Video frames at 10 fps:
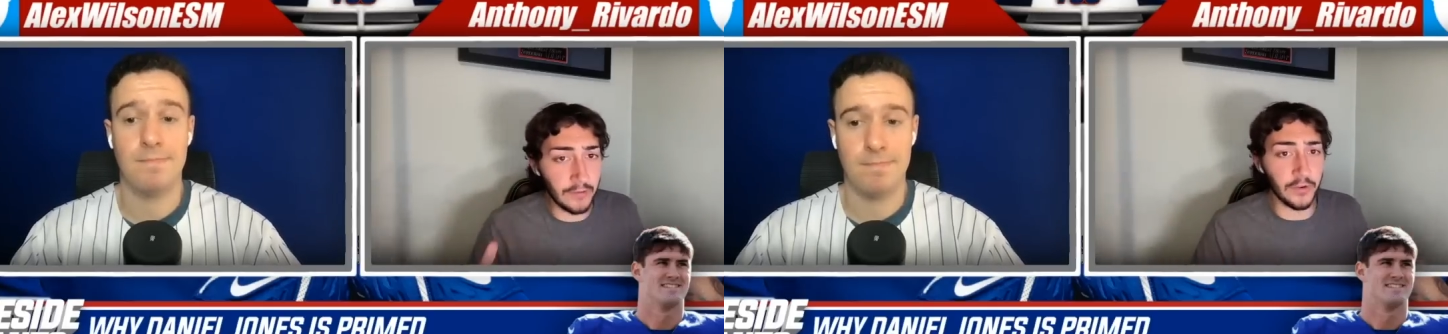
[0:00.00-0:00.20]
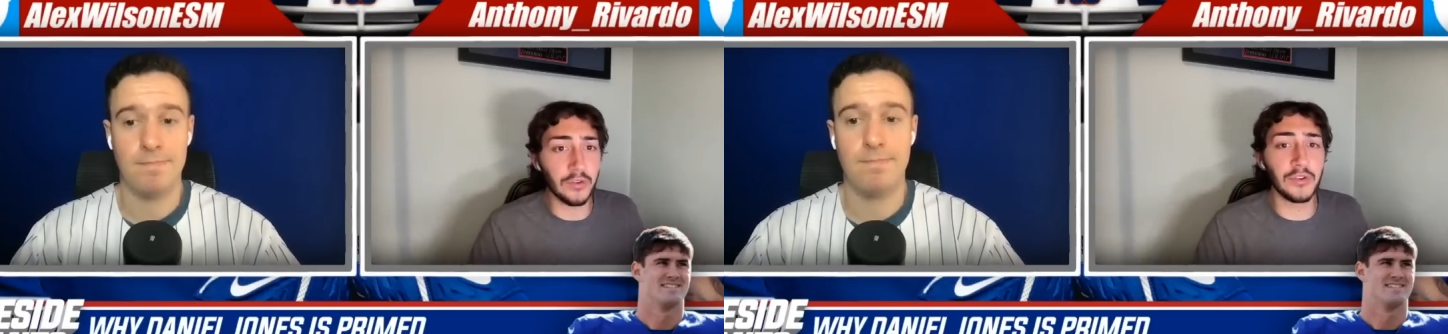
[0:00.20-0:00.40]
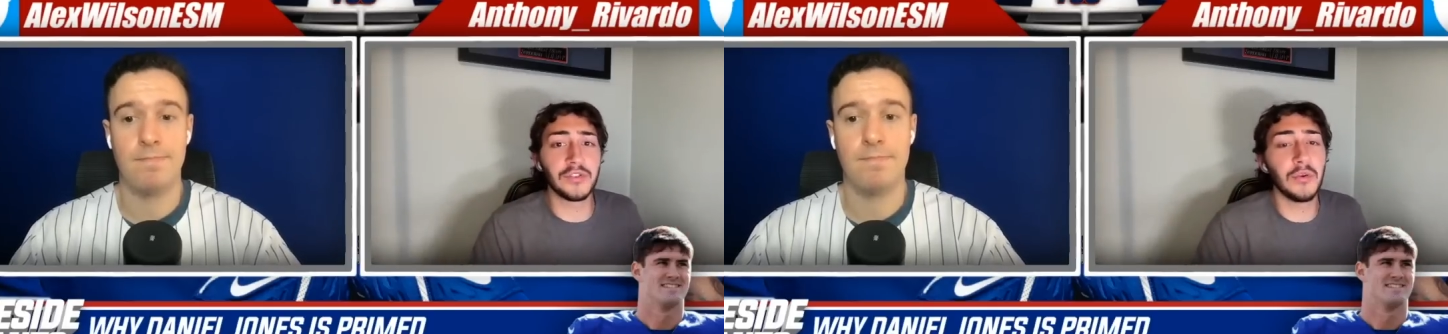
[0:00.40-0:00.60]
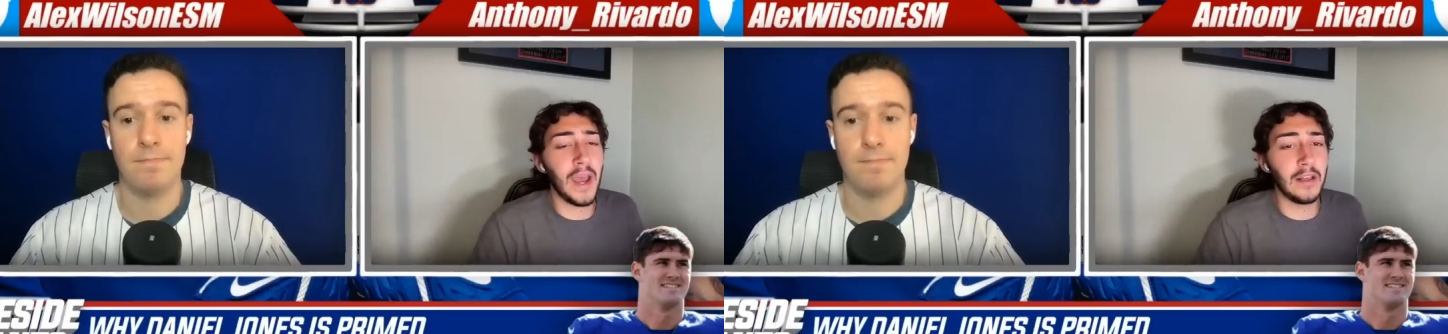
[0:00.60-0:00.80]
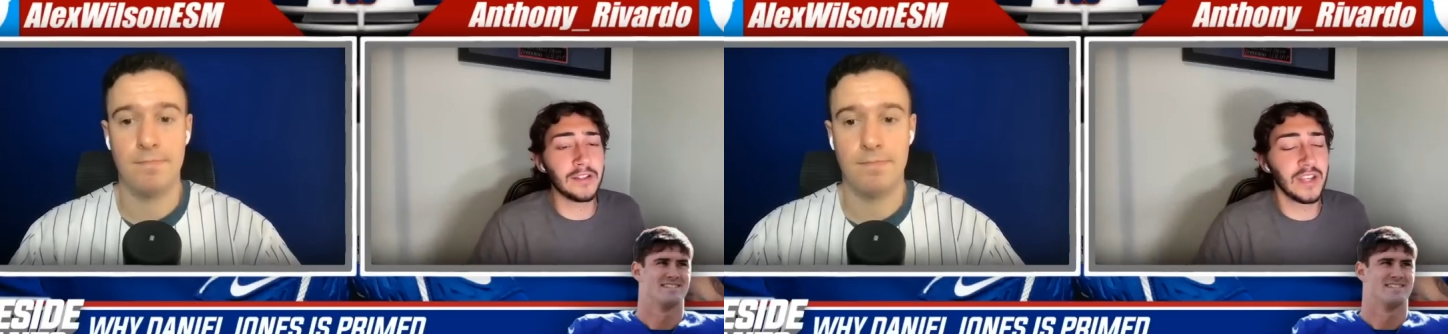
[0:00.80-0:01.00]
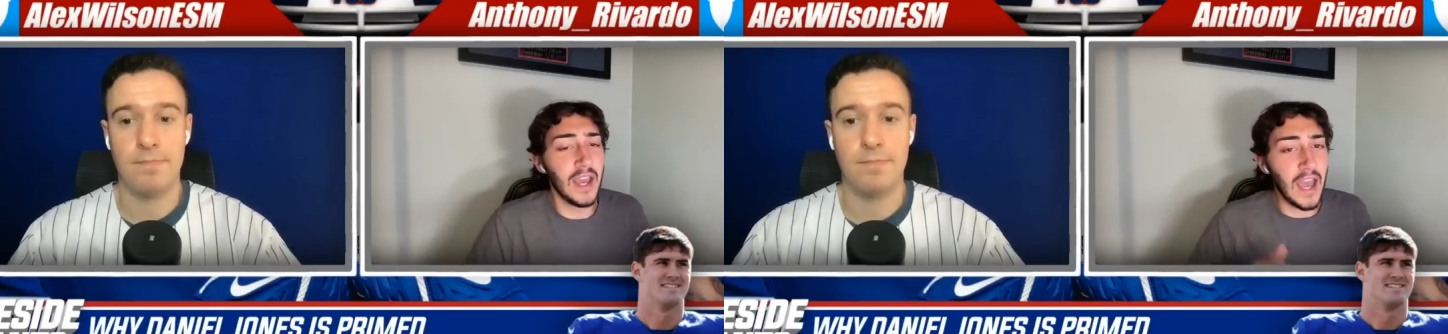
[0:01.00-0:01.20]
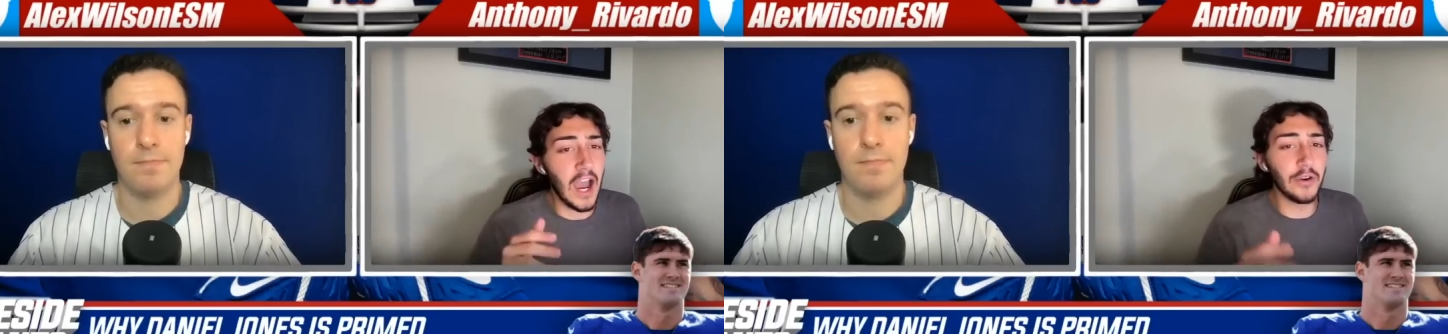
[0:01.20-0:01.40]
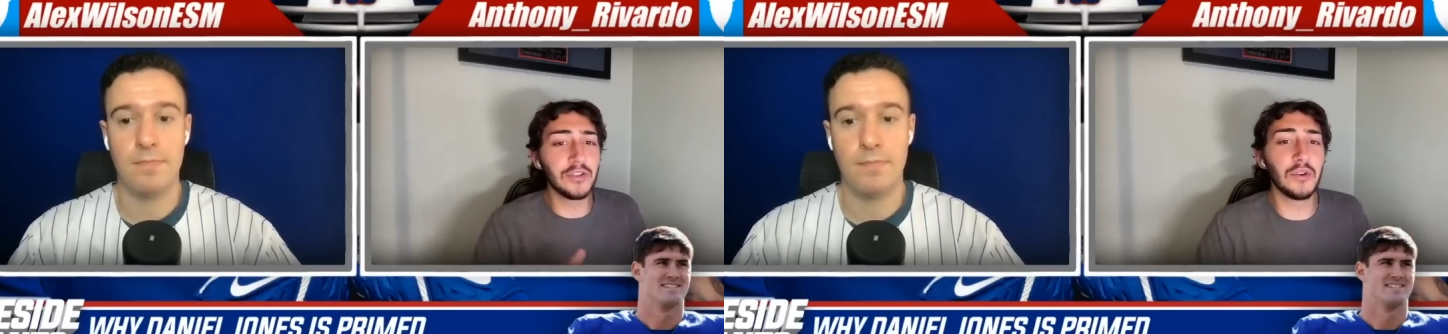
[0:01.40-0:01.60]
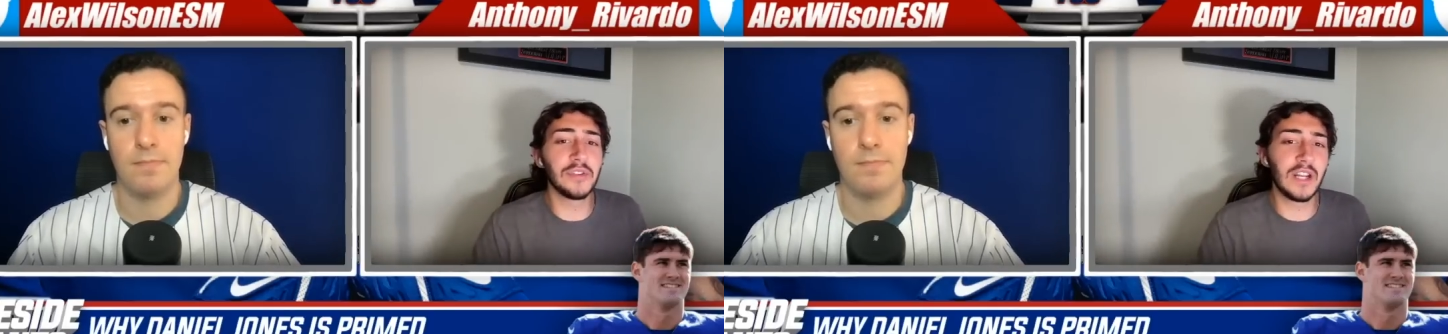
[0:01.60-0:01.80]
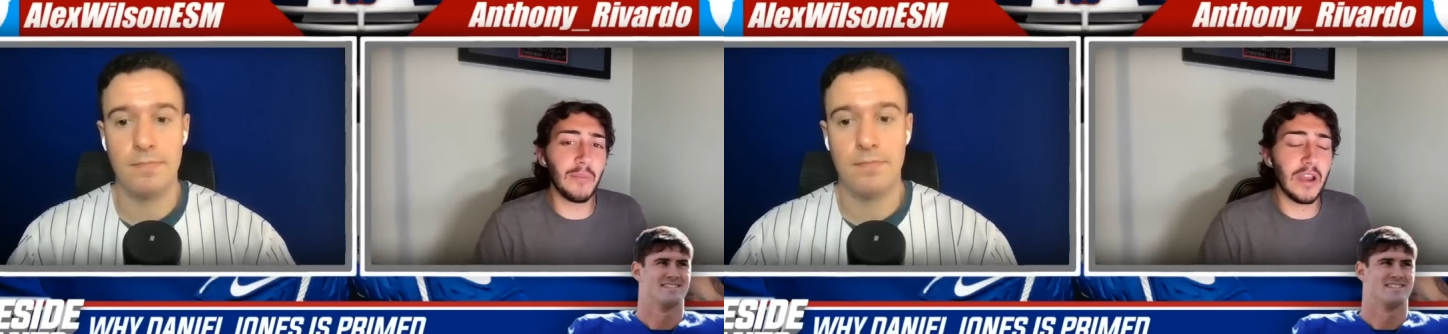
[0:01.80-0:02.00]
Speaker 1: further ado, Alex, how are you doing
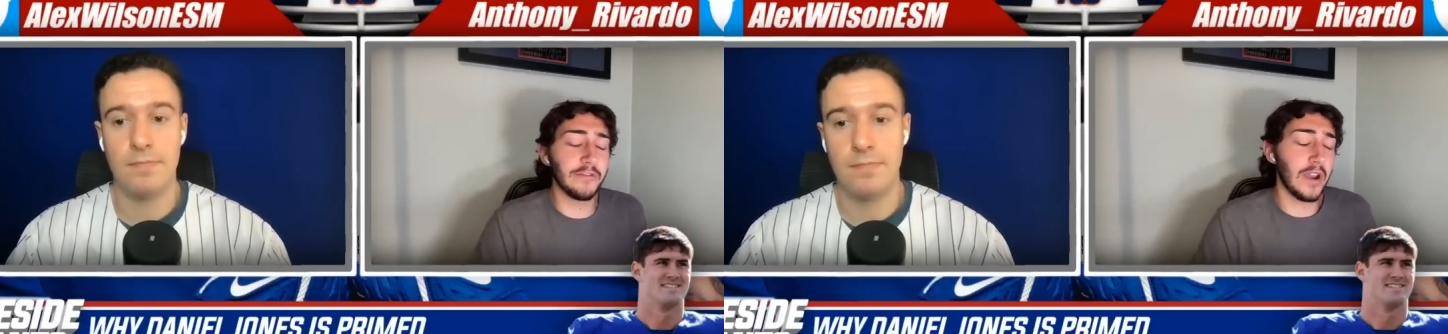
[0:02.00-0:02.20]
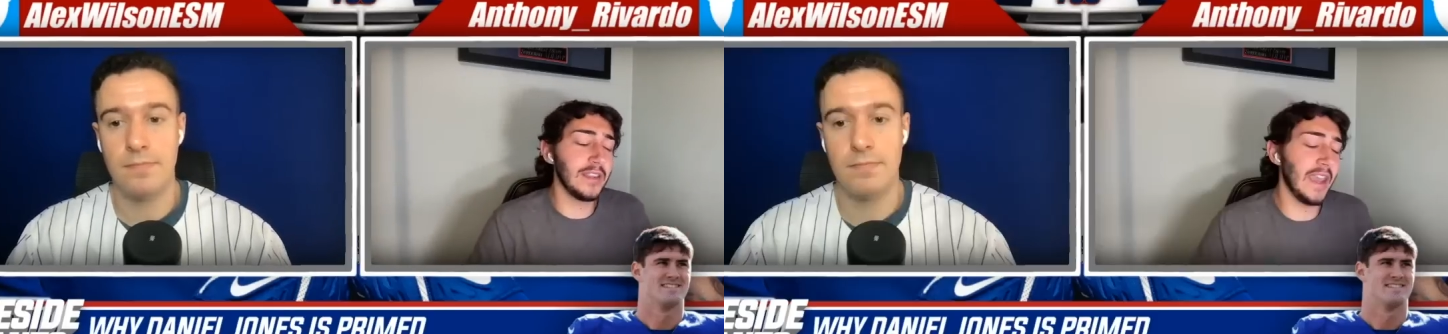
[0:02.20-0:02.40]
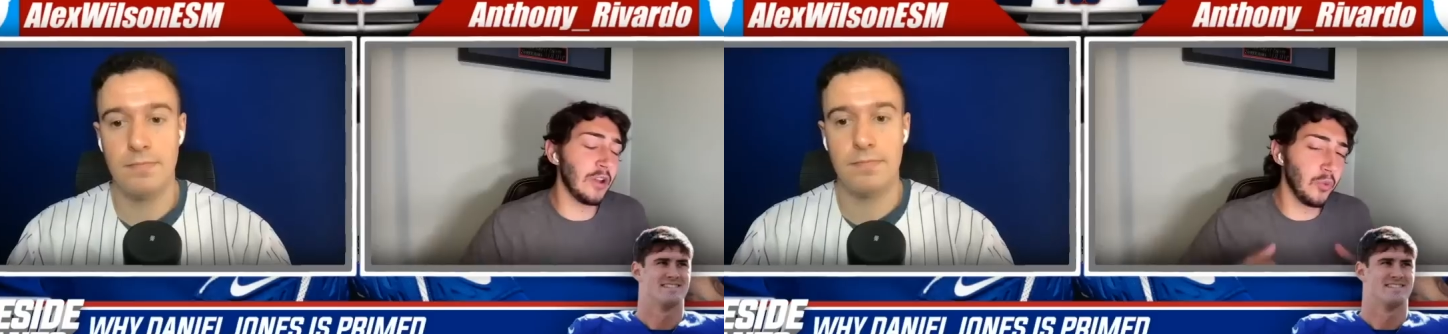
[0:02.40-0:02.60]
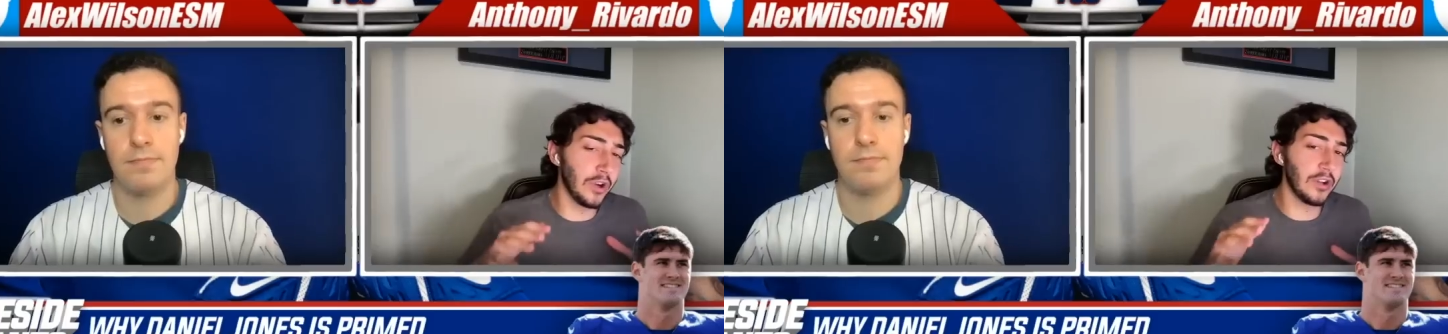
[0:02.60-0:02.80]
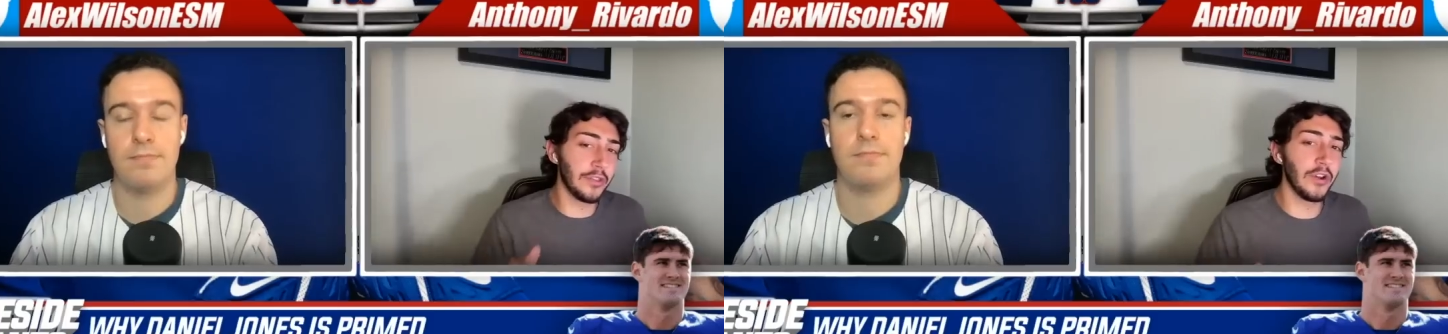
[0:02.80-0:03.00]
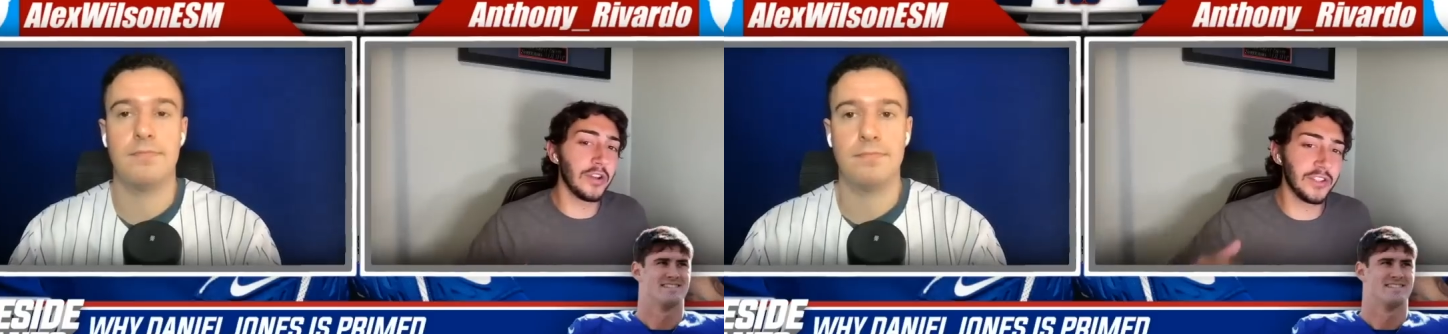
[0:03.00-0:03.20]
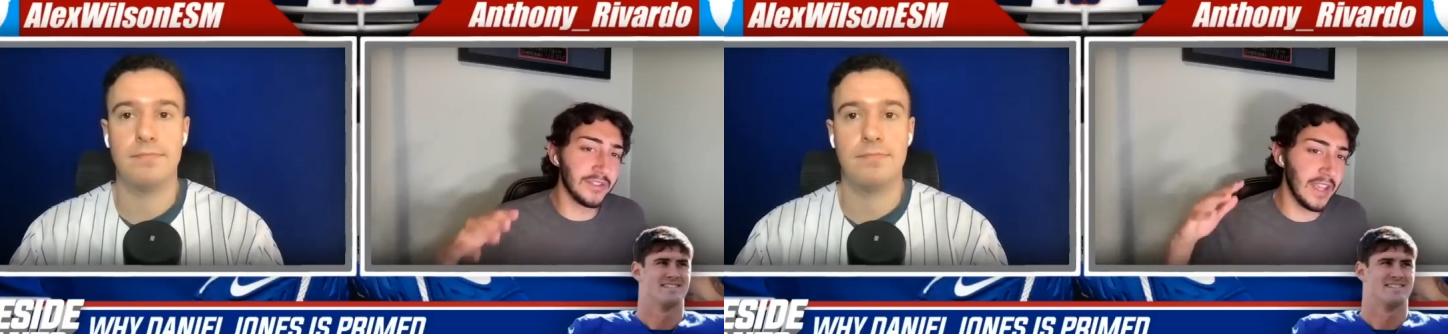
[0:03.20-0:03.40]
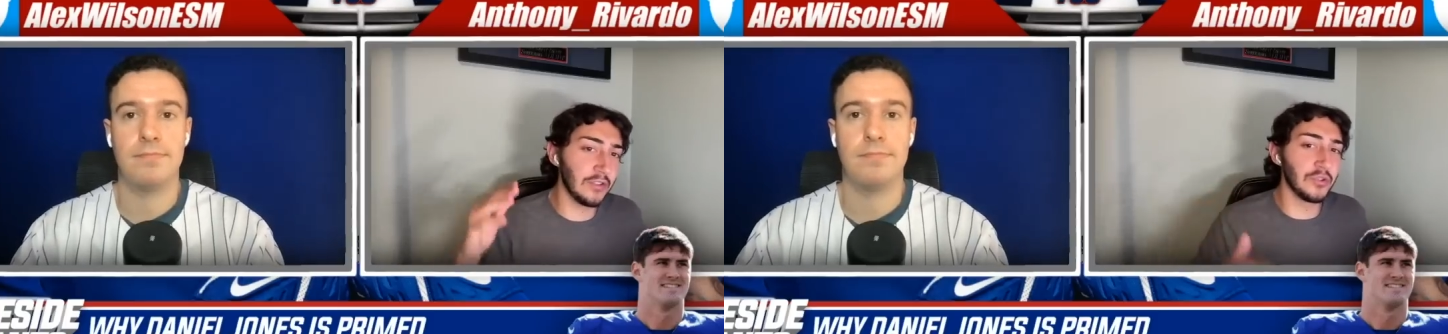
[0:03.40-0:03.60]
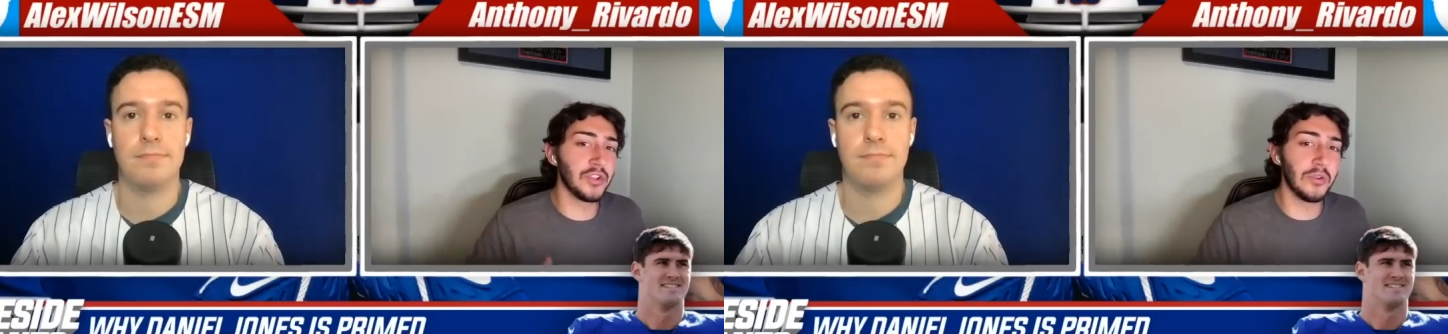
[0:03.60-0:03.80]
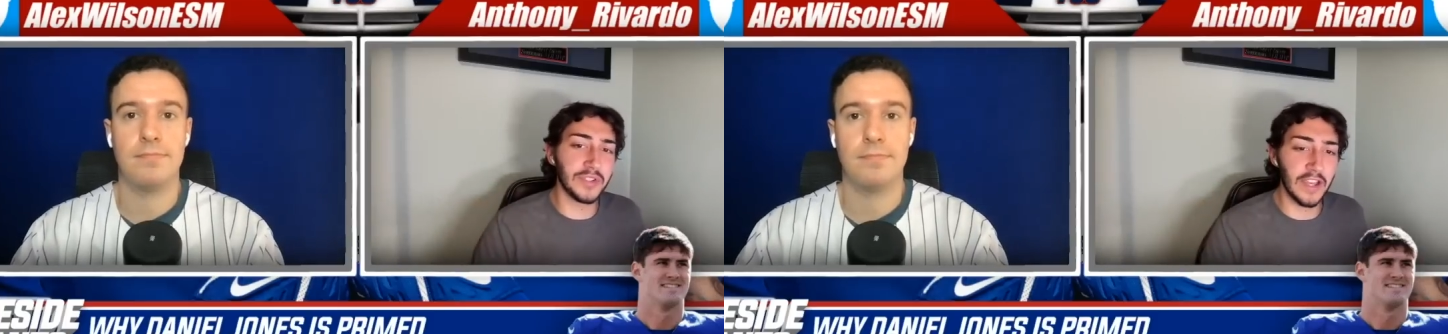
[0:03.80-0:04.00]
today, my friend? And what are your thoughts on Daniel
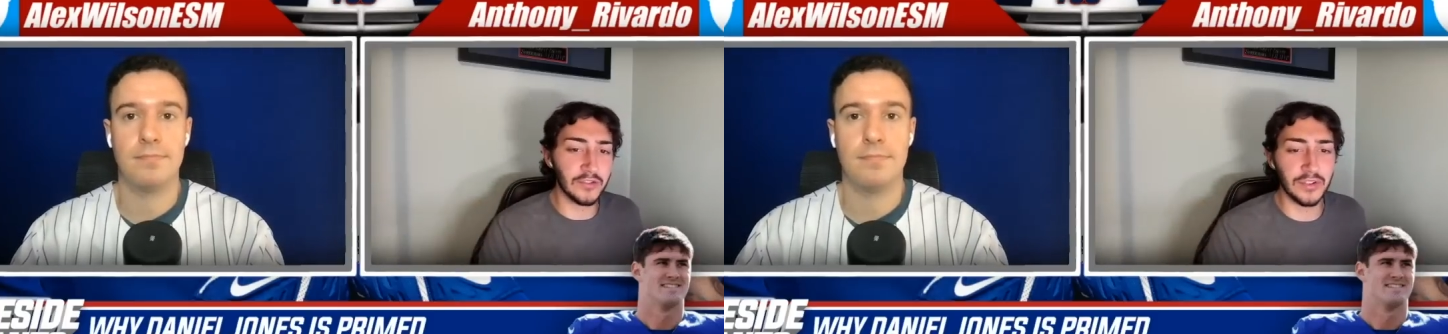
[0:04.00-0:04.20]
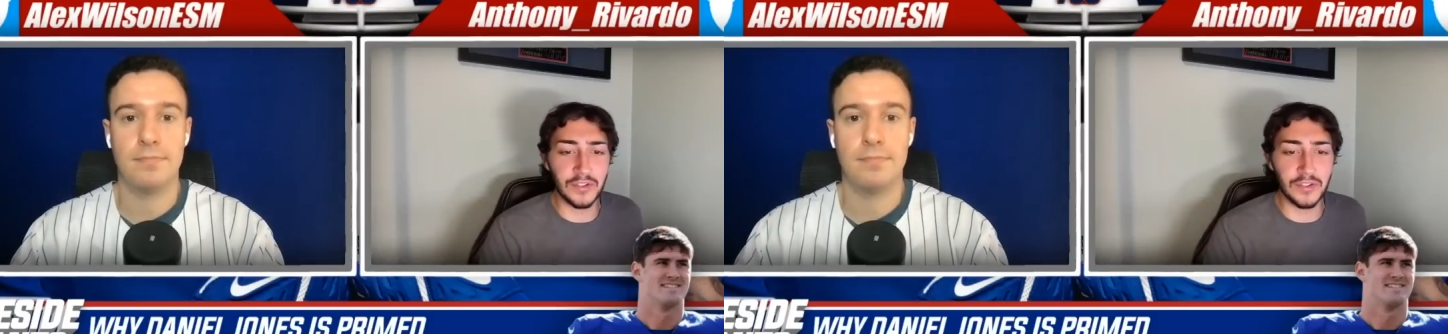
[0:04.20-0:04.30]
Jones entering